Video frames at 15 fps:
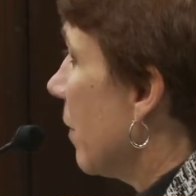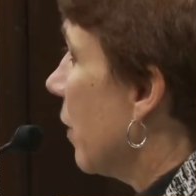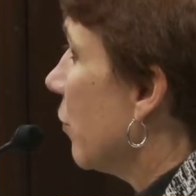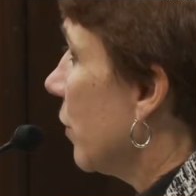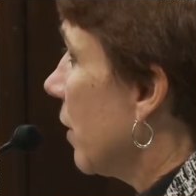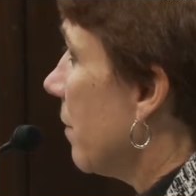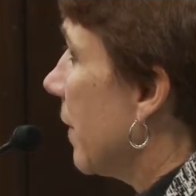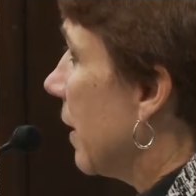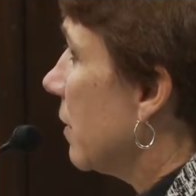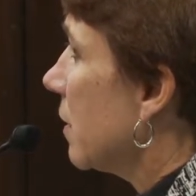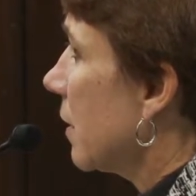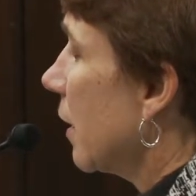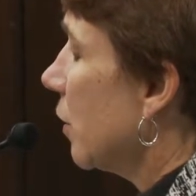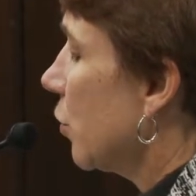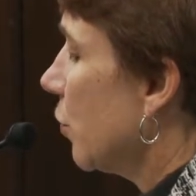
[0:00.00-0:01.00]
about what the bail
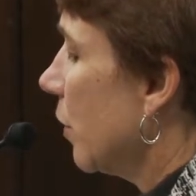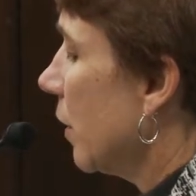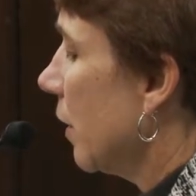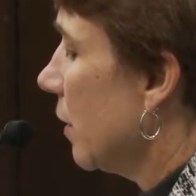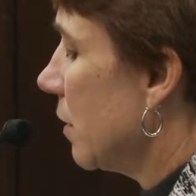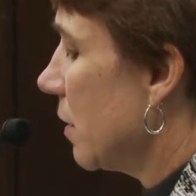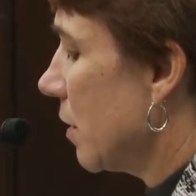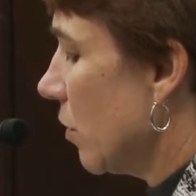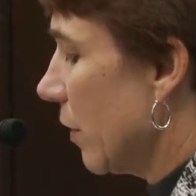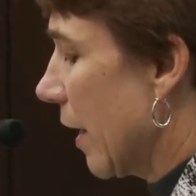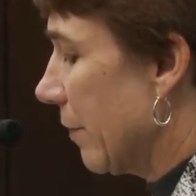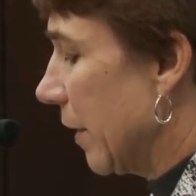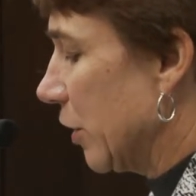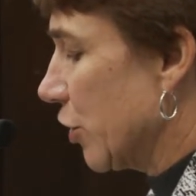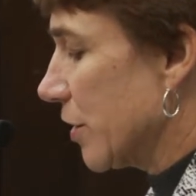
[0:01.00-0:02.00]
schedule is. So
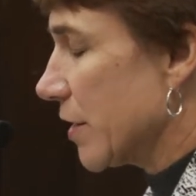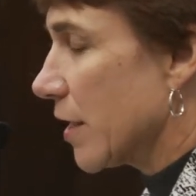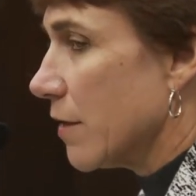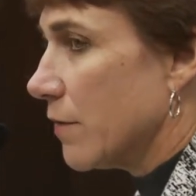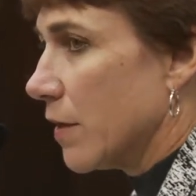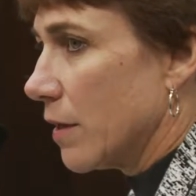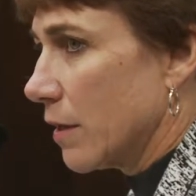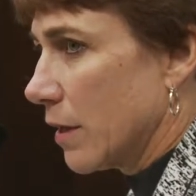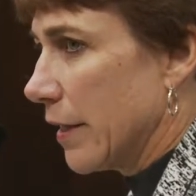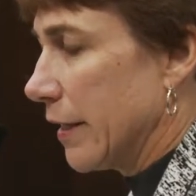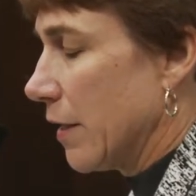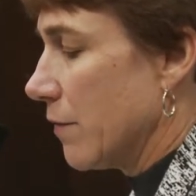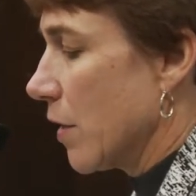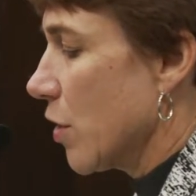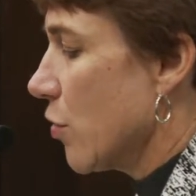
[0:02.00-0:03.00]
let me just give a
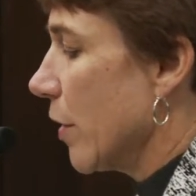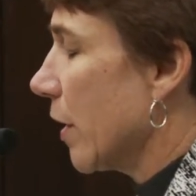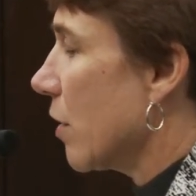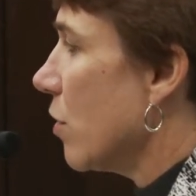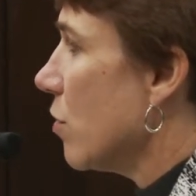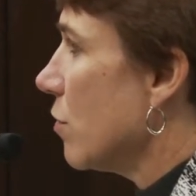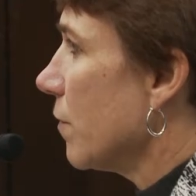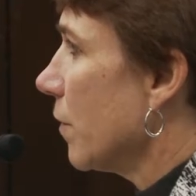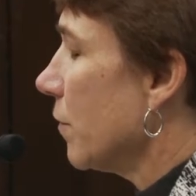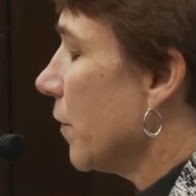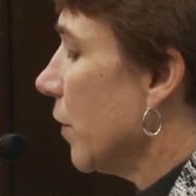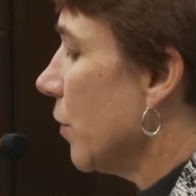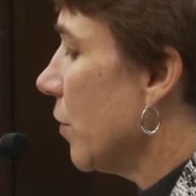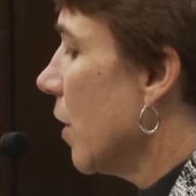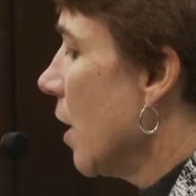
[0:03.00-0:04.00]
kind of a quick
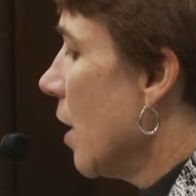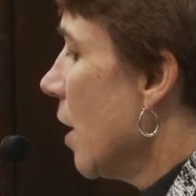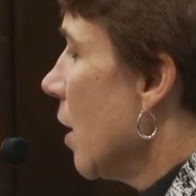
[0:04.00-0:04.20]
overview.